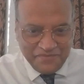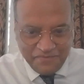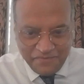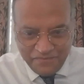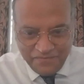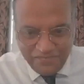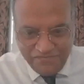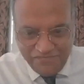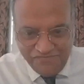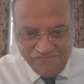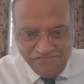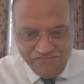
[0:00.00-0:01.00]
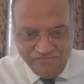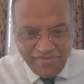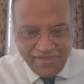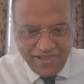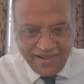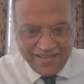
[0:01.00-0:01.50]
of minutes on that,
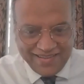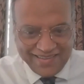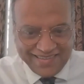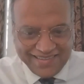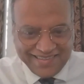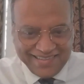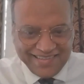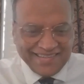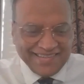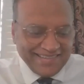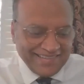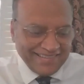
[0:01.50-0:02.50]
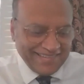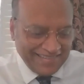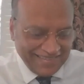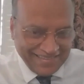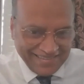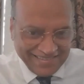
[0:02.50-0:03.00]
uh, you know, it'll be wonderful
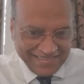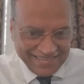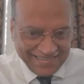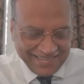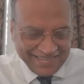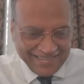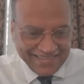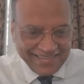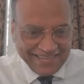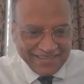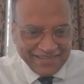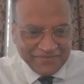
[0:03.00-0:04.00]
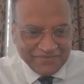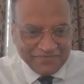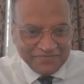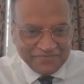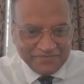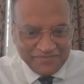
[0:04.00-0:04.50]
for for everyone listening in.
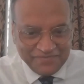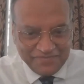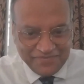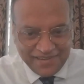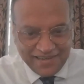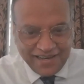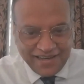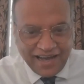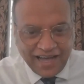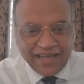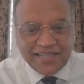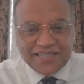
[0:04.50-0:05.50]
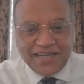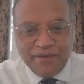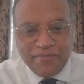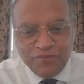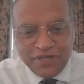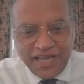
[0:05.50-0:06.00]
I think it's
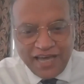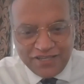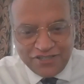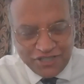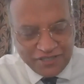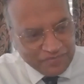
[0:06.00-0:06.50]
coming with age.